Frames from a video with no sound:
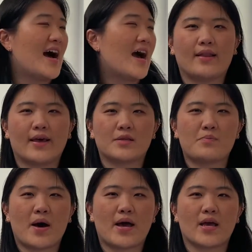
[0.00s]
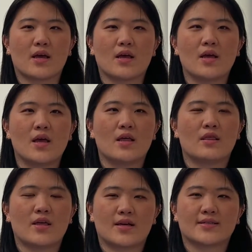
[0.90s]
I liked buying
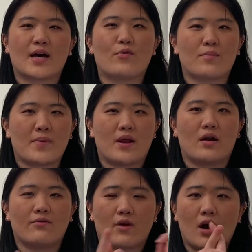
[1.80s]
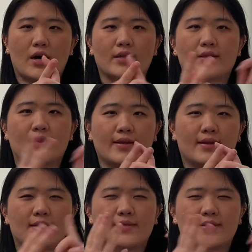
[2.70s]
things that were made out of cotton,
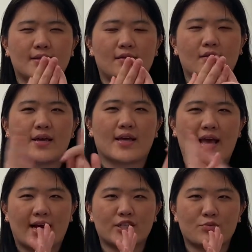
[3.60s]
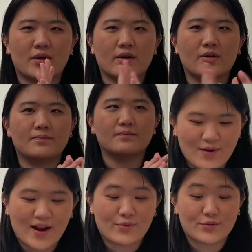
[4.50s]
linen, silk, cashmere. Oh,
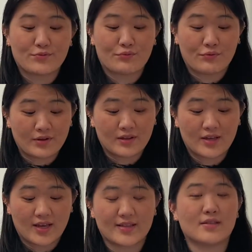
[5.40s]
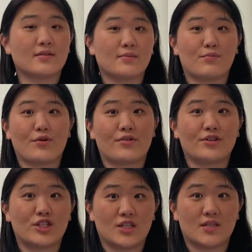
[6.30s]
and I was really into
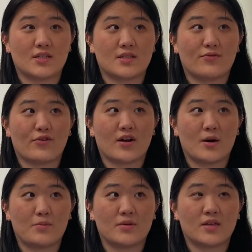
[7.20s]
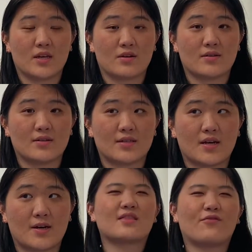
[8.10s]
embroidered jeans for a couple of years.
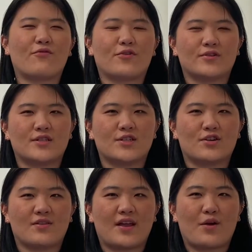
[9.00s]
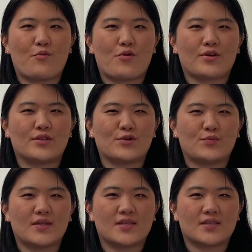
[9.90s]
Like the first year that I wore two
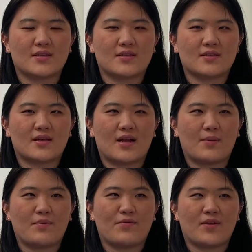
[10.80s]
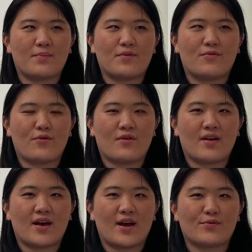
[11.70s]
pieces, and I think before
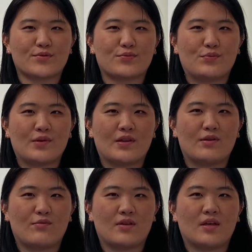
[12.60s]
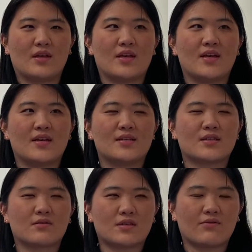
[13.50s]
that I was really
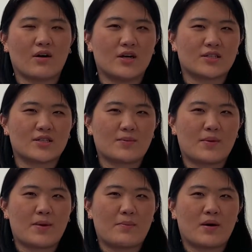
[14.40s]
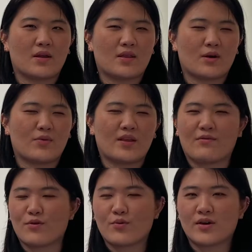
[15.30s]
so self-conscious about my body that I would
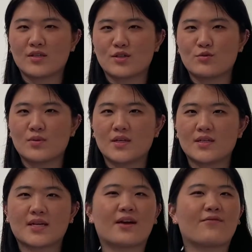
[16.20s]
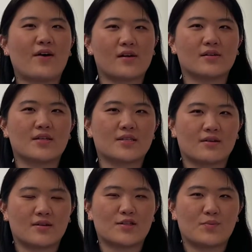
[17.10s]
never wear a two-piece, and I finally
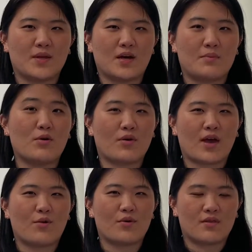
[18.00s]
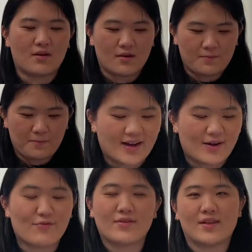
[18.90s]
started to become okay with it. I
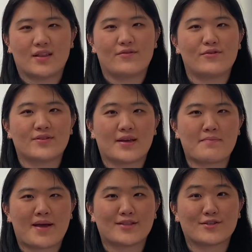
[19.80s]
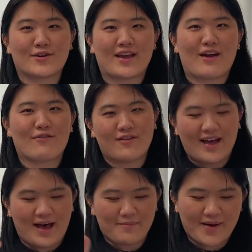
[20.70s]
really love those like Mansour Gabrielle
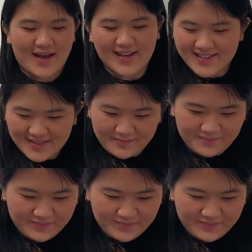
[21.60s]
hat bags.